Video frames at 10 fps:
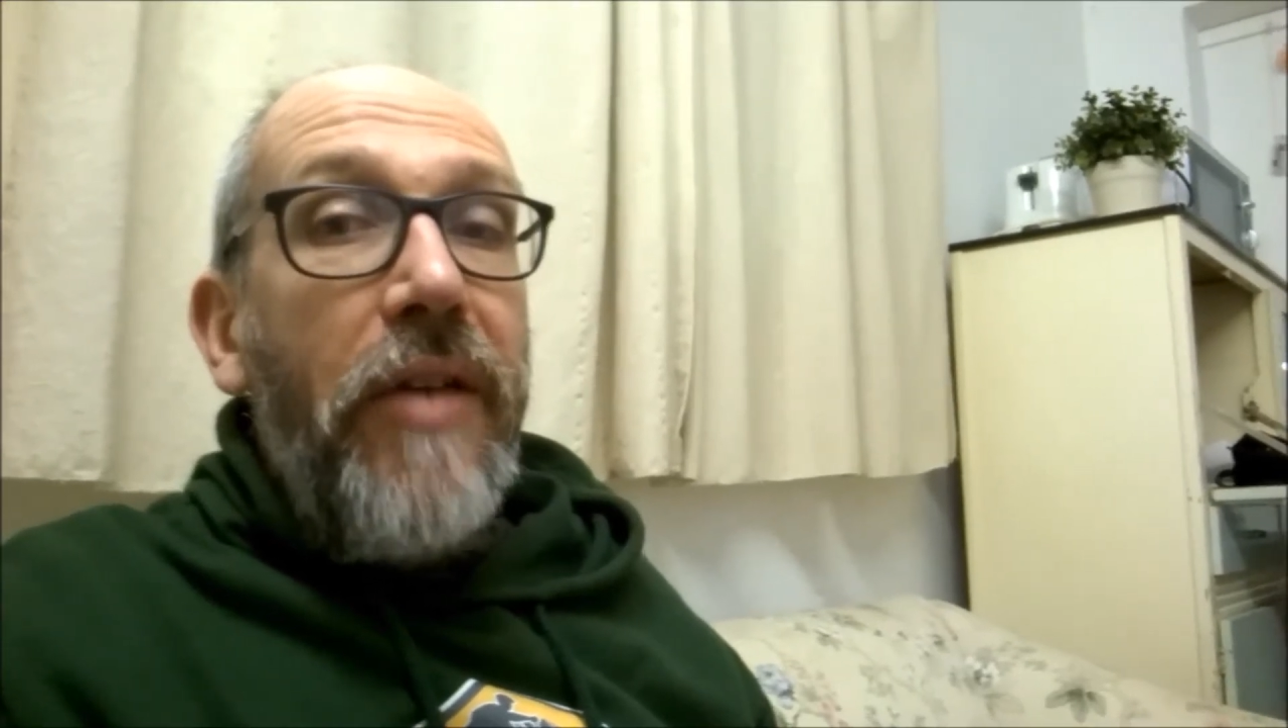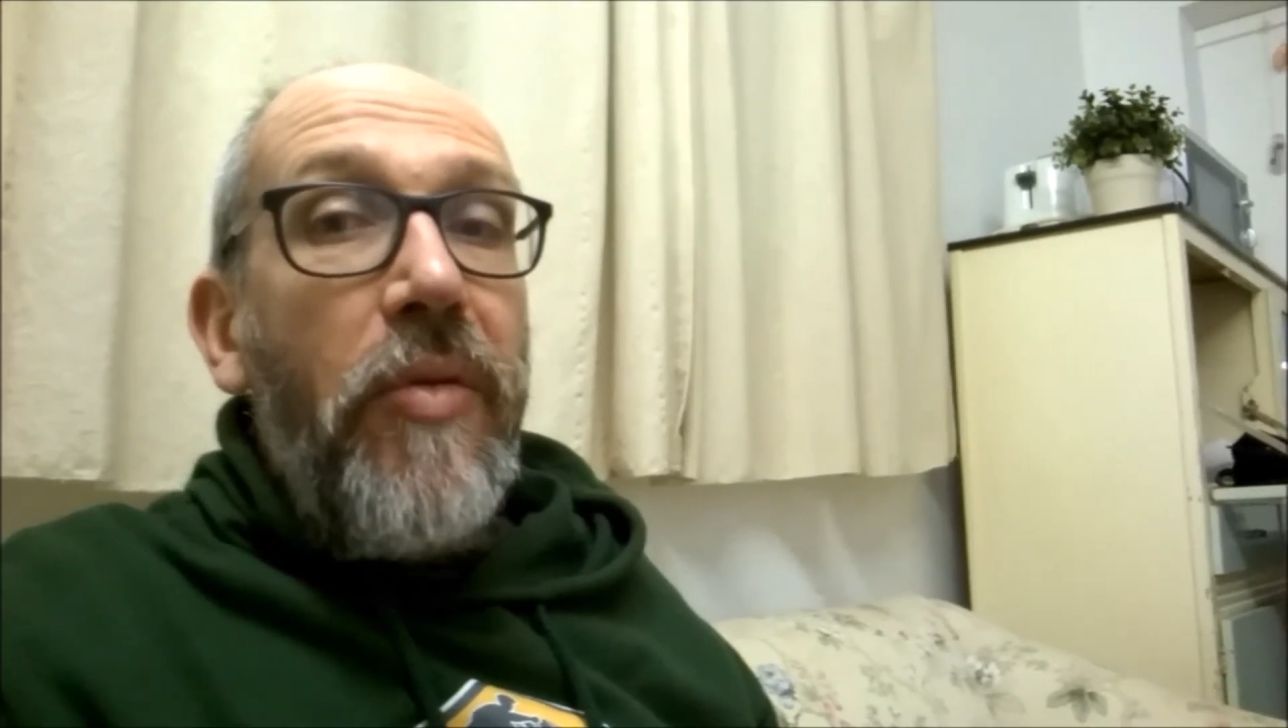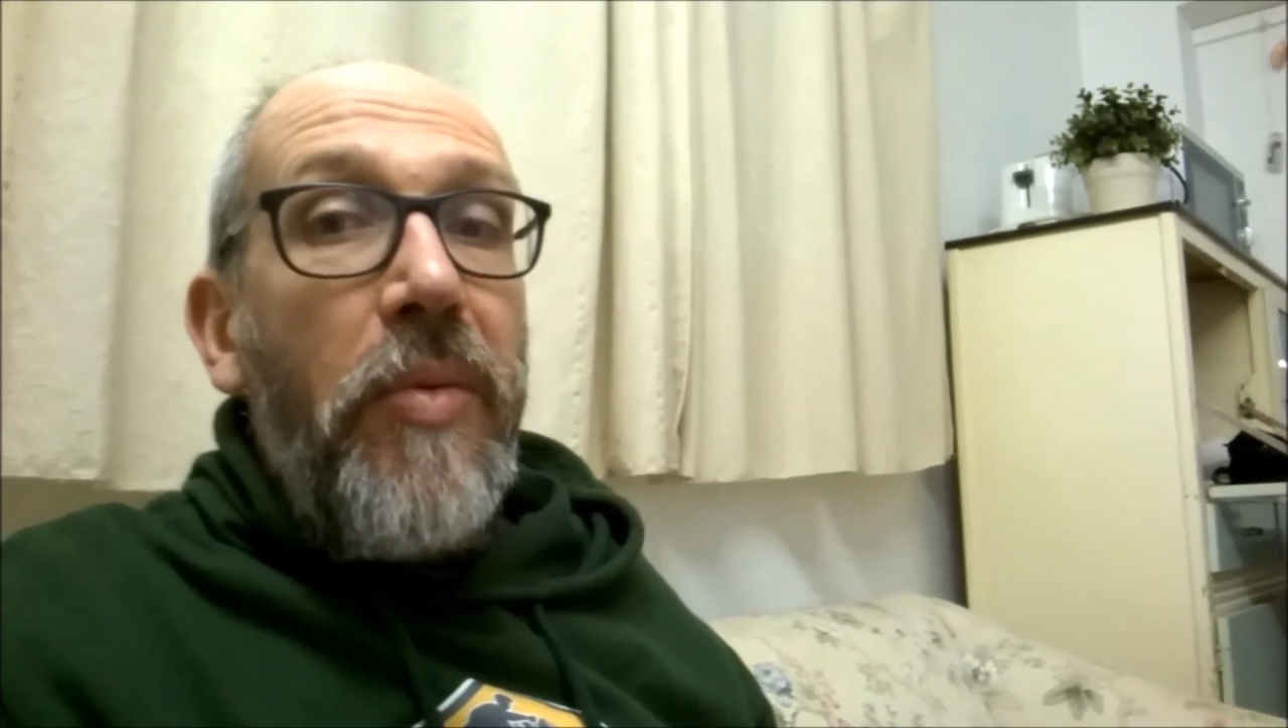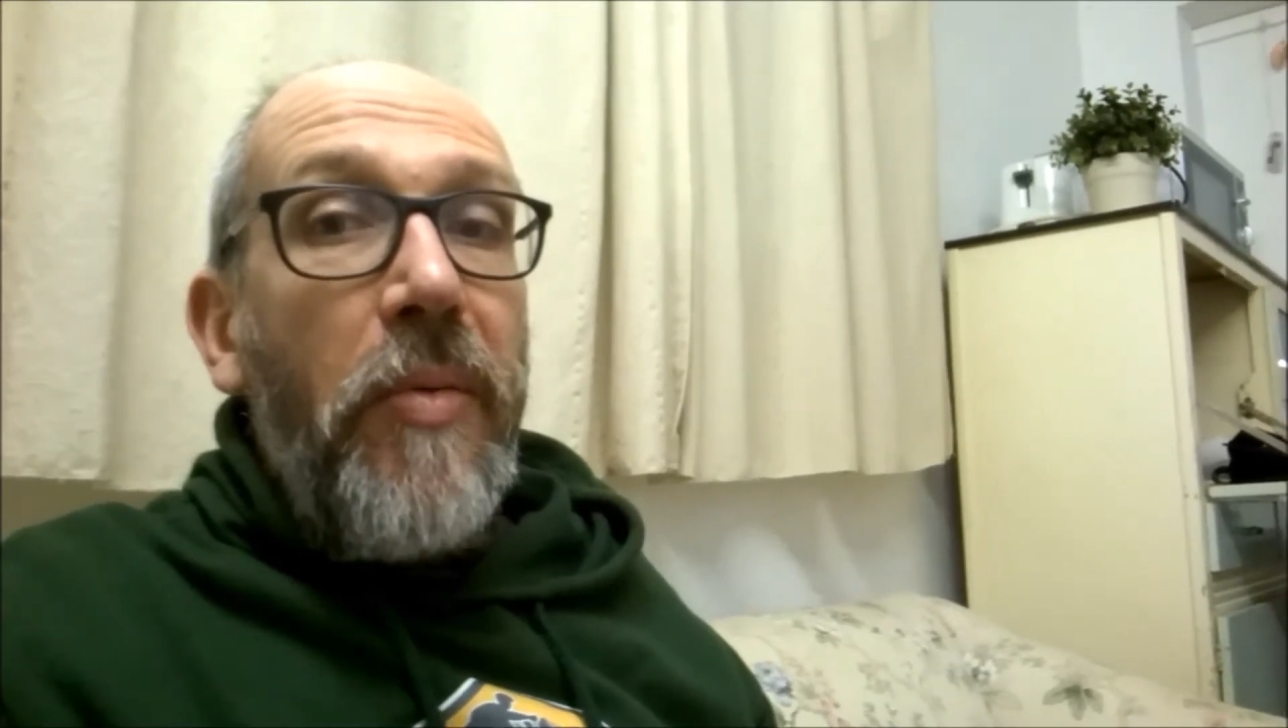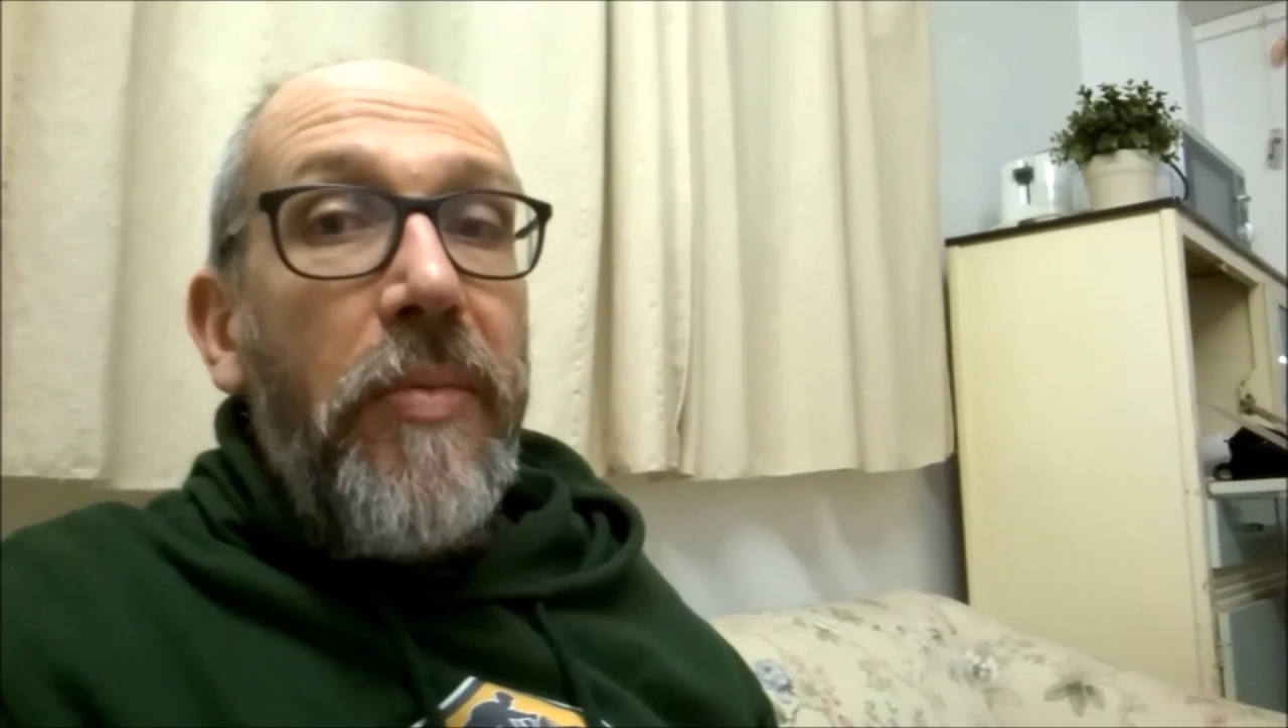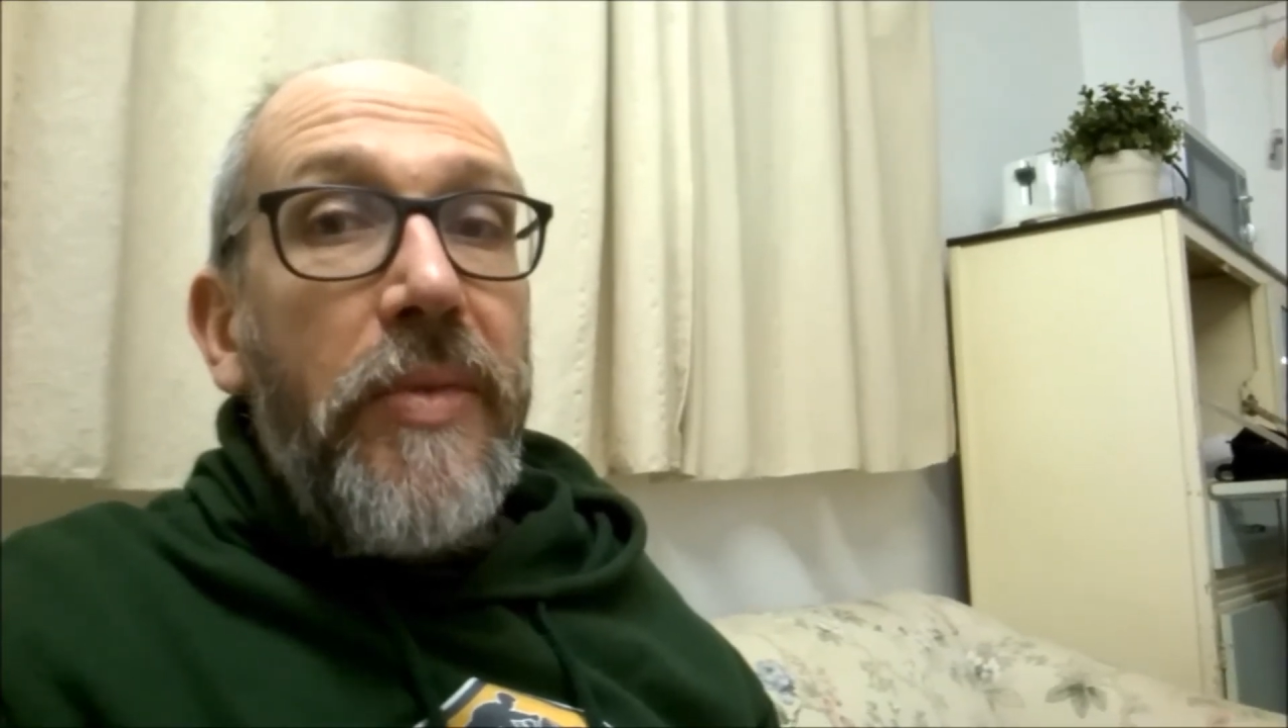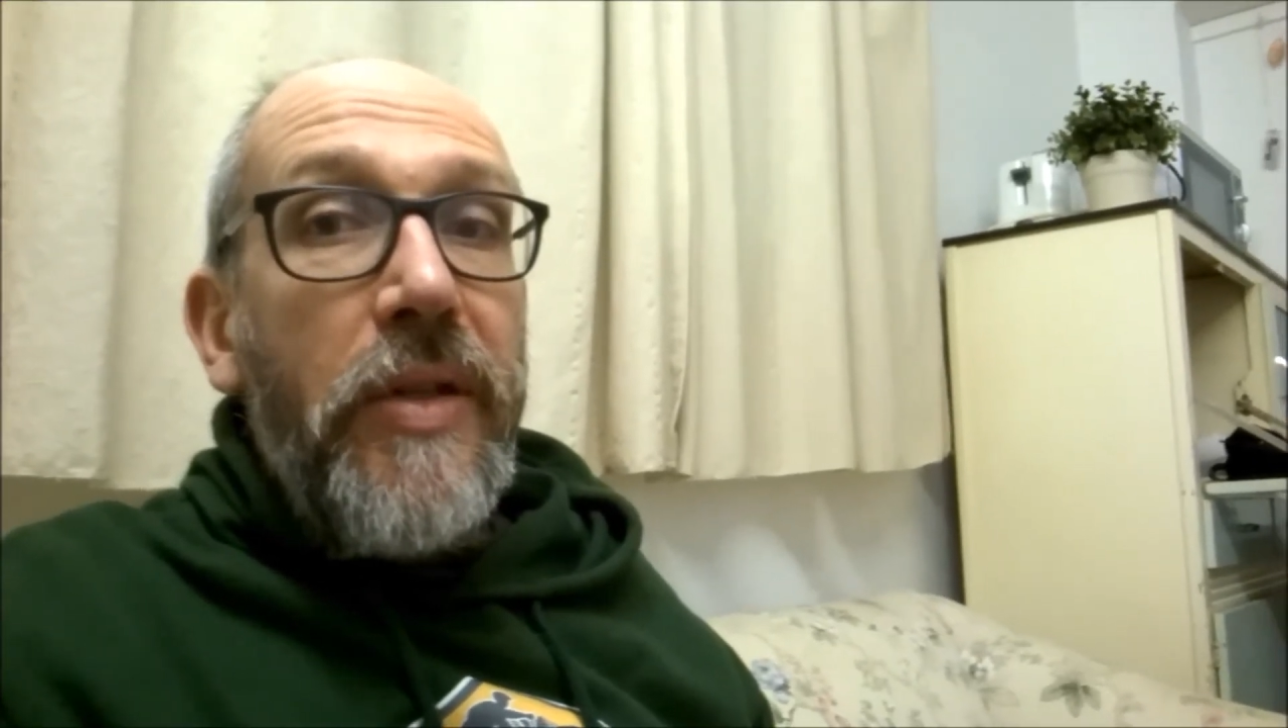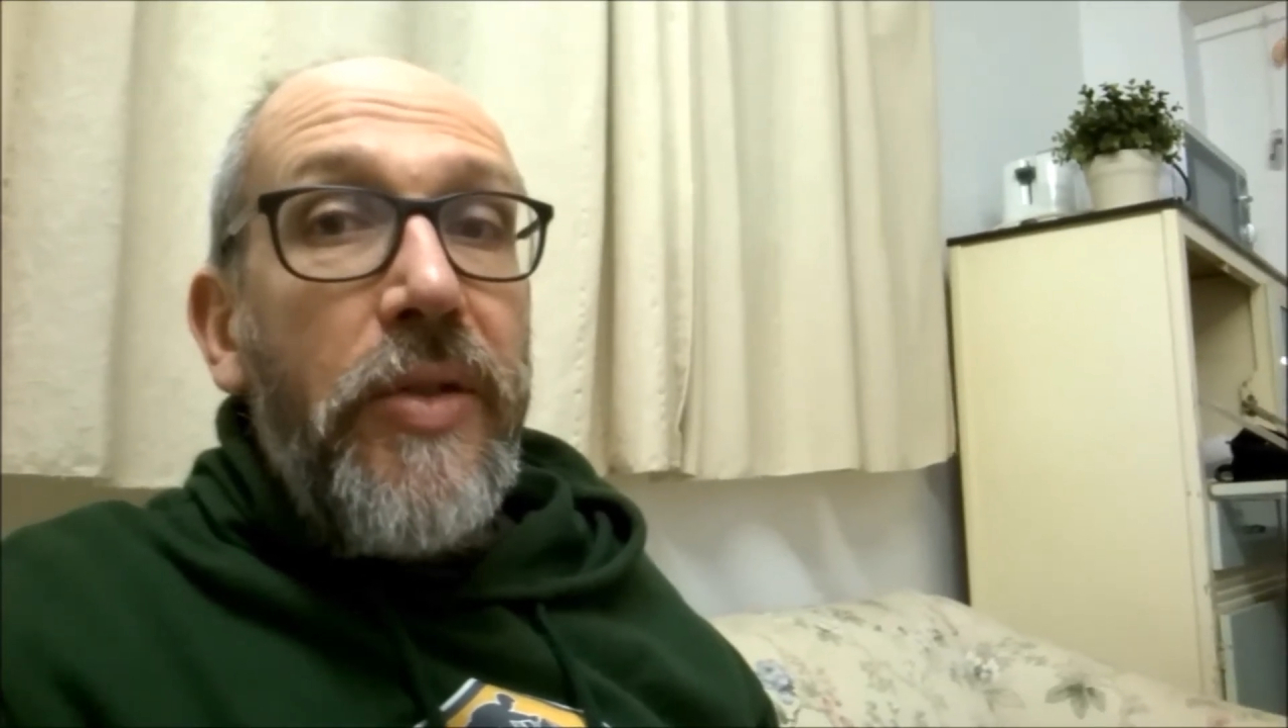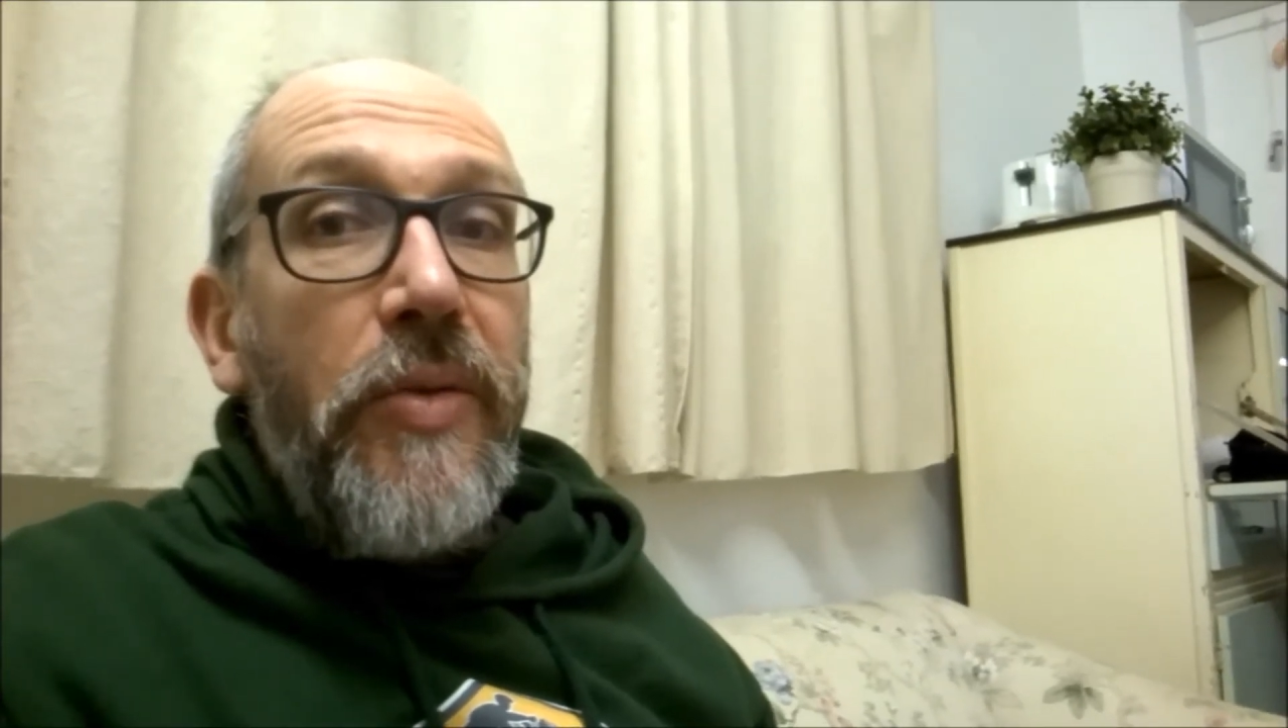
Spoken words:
have a problem at